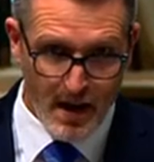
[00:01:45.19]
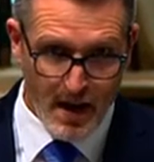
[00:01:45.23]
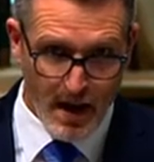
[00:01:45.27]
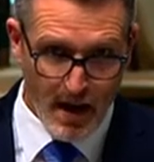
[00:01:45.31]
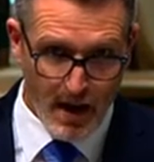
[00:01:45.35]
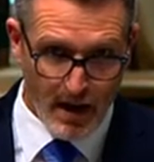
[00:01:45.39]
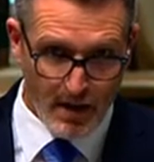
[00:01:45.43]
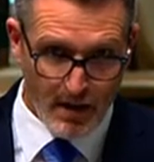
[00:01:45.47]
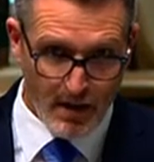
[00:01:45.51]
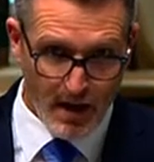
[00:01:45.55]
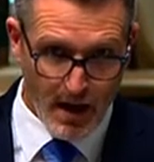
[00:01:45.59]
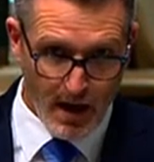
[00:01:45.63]

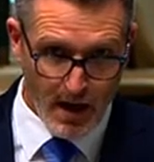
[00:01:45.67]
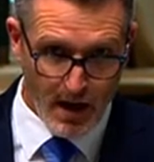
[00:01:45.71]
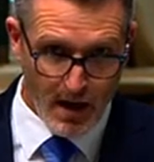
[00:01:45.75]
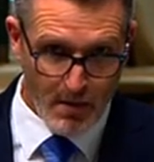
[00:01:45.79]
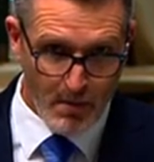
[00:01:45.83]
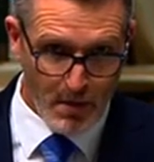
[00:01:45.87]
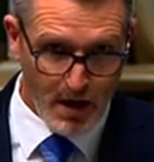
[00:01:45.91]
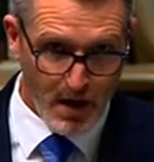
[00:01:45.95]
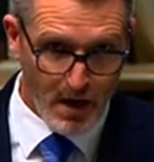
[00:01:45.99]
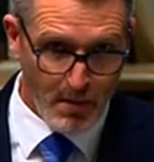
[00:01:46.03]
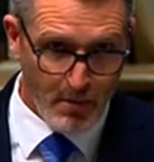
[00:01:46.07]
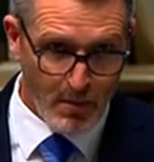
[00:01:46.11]
a
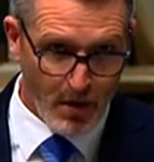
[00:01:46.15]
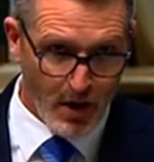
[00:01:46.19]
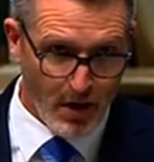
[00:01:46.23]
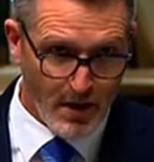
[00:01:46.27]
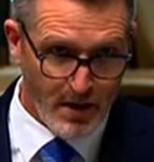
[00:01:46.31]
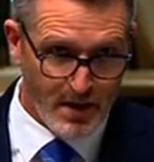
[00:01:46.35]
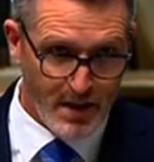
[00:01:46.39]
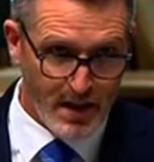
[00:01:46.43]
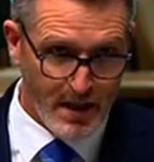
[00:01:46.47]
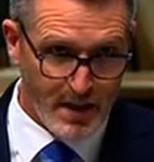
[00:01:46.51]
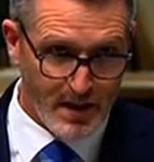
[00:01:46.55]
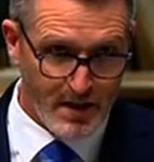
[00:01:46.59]
committee
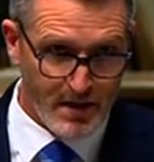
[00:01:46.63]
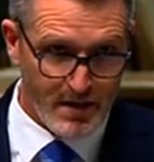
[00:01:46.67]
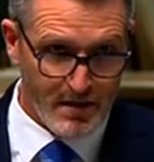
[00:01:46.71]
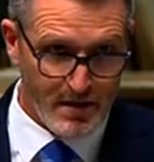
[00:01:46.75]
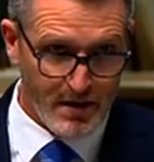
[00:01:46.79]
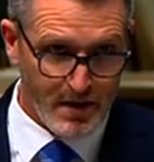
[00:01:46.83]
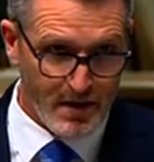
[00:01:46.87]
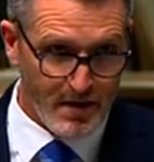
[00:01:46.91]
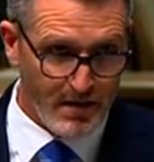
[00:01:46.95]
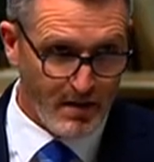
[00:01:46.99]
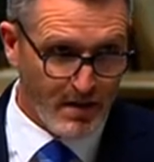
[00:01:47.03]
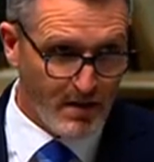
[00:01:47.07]
process
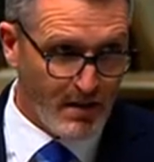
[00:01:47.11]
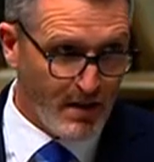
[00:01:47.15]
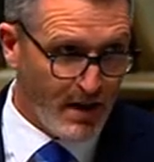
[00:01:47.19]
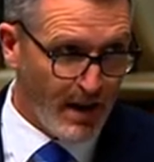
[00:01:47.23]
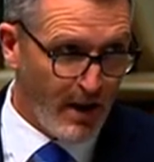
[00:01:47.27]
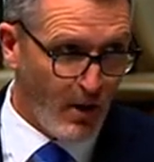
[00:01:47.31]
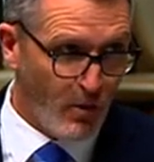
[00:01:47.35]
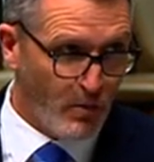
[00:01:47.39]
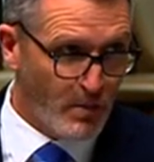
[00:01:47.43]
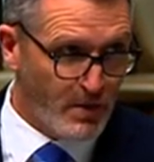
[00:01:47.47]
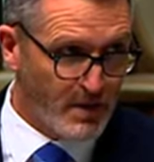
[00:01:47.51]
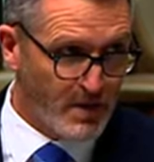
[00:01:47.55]
that
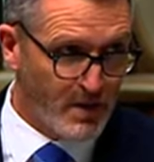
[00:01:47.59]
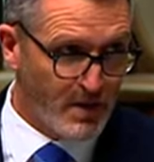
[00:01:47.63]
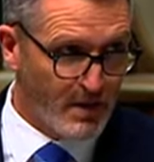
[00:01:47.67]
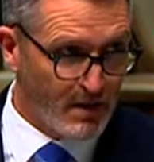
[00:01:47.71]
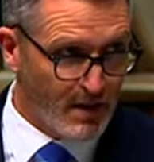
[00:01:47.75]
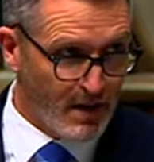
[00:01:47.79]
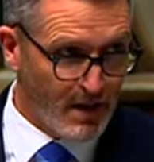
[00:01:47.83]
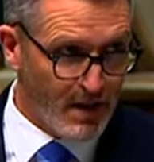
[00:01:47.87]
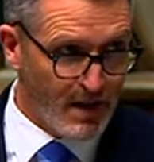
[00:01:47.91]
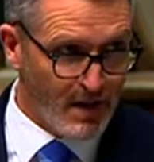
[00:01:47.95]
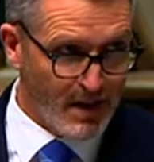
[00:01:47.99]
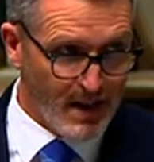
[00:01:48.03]
helps
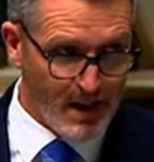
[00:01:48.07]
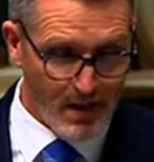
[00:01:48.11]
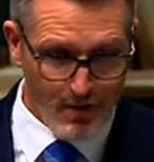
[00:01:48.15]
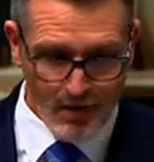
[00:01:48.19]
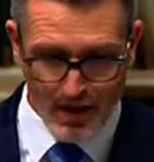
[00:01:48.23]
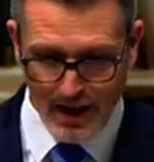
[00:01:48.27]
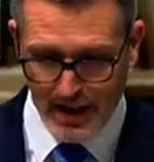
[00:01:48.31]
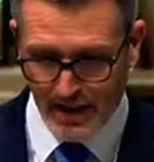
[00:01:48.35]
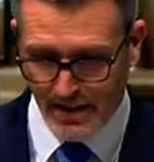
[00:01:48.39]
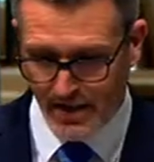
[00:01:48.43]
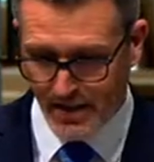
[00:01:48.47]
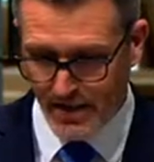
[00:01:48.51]
give
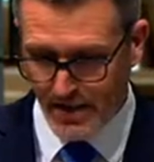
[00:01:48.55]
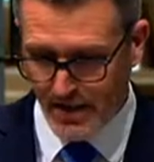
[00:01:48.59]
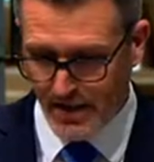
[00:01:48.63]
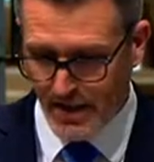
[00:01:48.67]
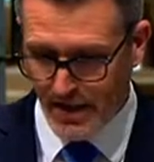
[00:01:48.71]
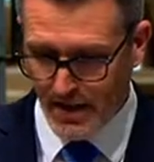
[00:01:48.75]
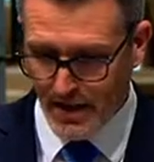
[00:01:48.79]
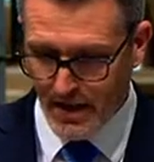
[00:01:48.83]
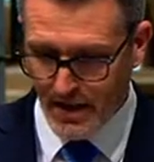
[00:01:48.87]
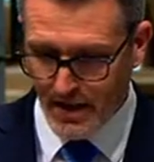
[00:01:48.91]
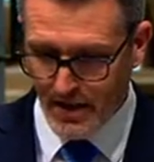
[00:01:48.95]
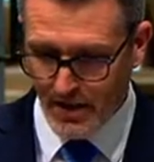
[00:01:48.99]
us
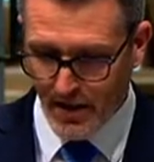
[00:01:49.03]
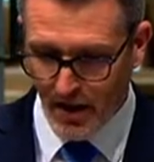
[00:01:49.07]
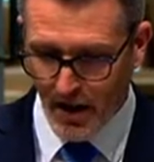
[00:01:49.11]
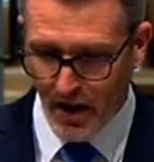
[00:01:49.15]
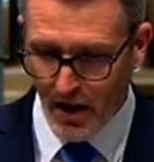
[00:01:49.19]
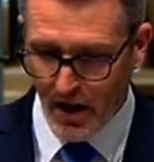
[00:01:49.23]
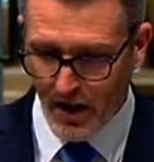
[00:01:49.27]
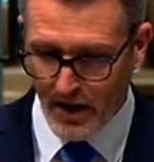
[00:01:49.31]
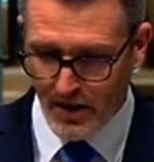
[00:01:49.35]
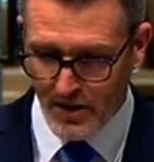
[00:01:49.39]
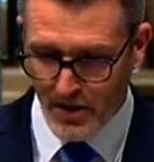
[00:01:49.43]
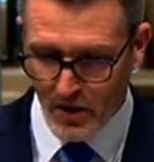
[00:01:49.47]
the
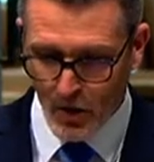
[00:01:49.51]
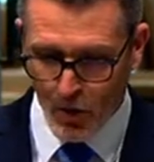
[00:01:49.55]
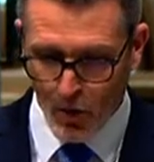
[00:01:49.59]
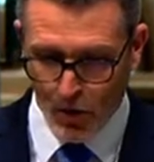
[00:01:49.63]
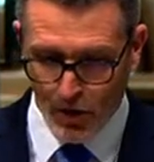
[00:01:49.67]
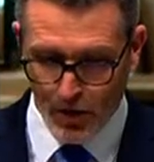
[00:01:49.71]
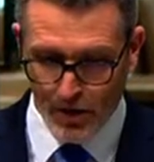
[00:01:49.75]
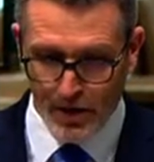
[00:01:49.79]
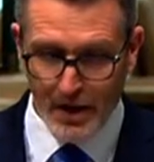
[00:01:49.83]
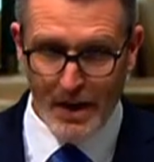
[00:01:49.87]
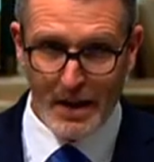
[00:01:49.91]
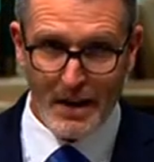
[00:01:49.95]
highest
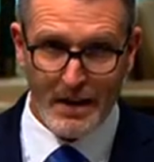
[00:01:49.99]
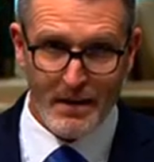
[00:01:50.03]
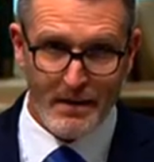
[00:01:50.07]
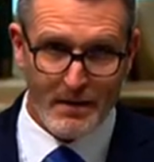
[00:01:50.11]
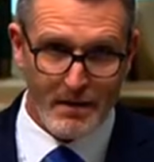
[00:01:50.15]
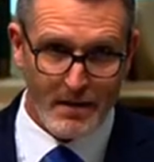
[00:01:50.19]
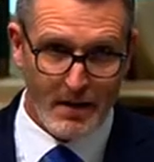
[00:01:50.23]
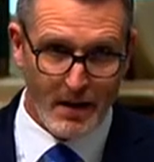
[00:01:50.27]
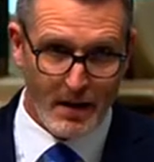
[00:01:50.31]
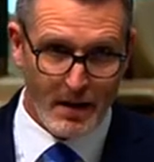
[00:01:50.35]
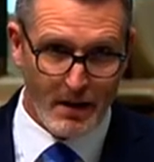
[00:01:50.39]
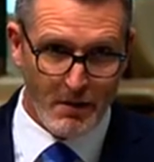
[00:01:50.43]
quality
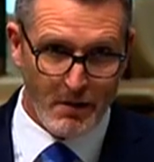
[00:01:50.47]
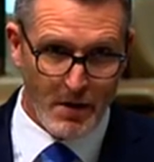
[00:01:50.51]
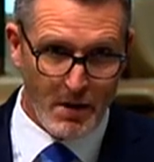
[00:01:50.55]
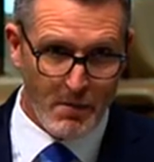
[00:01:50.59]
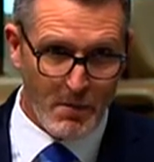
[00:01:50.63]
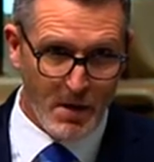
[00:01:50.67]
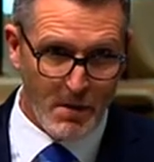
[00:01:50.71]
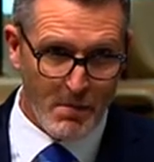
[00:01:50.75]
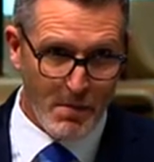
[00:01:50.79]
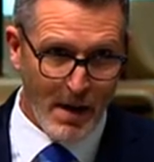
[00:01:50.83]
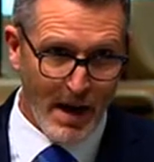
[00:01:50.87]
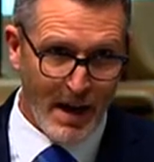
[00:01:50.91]

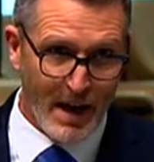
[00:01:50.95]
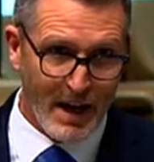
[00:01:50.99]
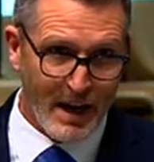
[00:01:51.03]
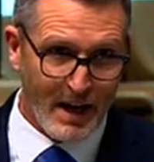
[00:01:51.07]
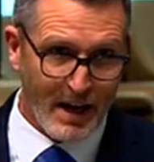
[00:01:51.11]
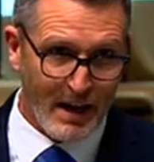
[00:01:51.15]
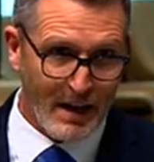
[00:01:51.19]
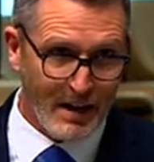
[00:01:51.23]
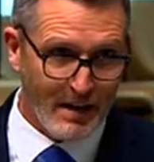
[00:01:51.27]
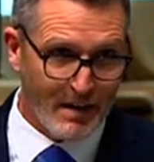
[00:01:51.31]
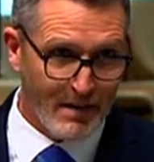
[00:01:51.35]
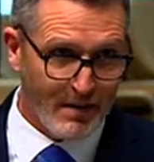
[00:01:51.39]
agreement
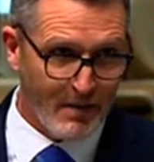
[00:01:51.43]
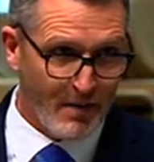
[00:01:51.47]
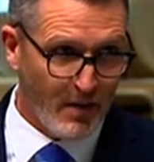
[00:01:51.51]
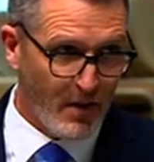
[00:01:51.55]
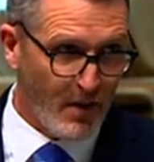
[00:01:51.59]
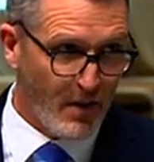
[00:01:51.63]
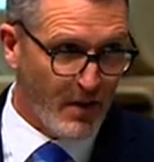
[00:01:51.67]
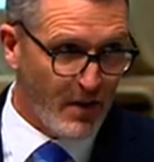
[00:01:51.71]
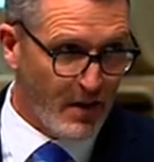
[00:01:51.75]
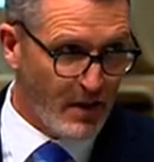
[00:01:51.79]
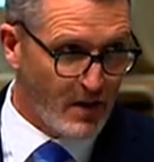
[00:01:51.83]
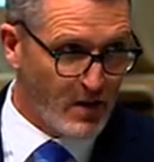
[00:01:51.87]
making
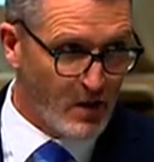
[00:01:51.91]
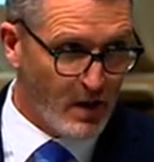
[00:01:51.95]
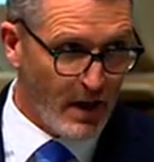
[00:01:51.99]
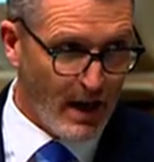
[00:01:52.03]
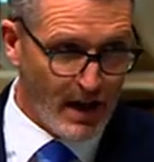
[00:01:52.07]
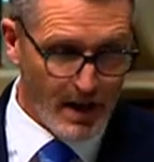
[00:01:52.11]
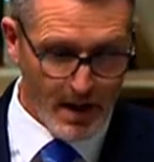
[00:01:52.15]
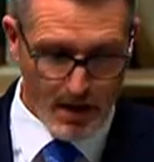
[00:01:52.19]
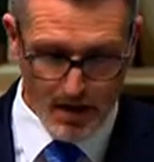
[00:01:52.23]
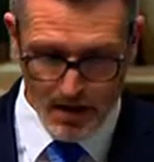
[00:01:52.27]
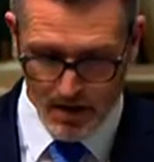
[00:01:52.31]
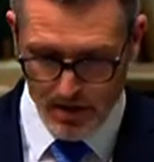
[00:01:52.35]
that the
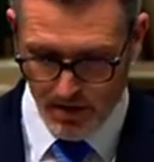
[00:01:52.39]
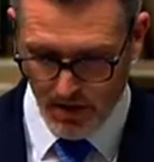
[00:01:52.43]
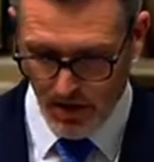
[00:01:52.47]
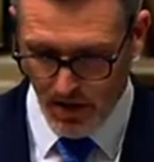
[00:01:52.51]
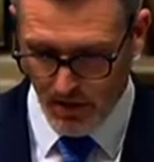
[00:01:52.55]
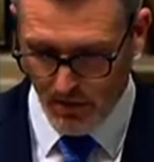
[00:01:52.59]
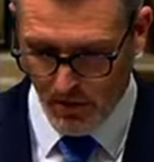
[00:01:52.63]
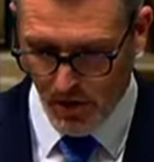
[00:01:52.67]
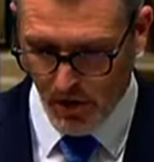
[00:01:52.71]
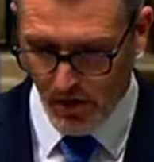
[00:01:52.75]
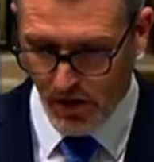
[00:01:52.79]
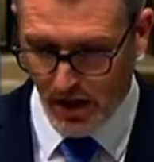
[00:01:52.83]
Australian
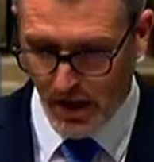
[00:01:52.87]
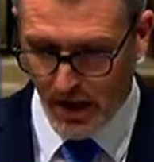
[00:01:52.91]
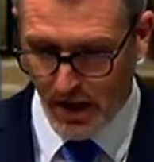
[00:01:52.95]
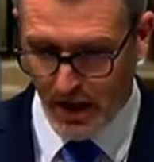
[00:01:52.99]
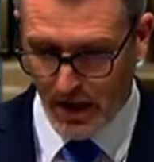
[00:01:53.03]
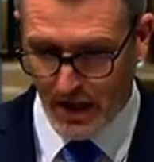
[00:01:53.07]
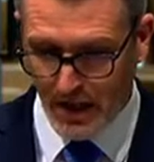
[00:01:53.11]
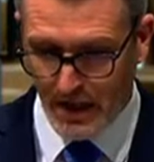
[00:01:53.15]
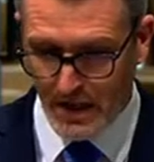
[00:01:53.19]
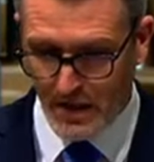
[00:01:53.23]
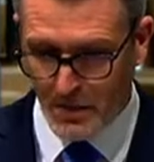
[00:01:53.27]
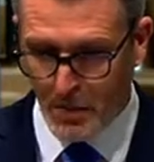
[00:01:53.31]
community can
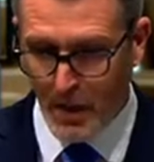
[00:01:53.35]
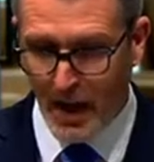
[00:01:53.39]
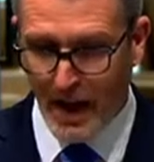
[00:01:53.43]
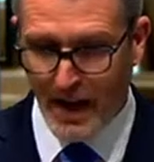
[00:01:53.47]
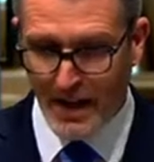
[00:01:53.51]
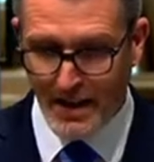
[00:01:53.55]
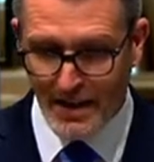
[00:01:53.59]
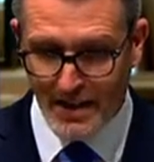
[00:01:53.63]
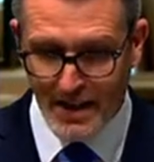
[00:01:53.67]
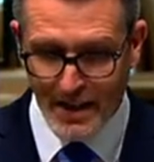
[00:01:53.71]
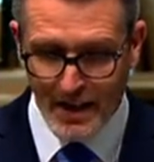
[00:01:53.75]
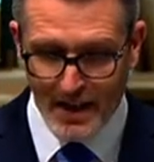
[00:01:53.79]

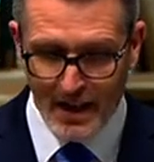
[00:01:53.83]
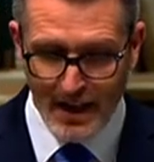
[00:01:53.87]
expect.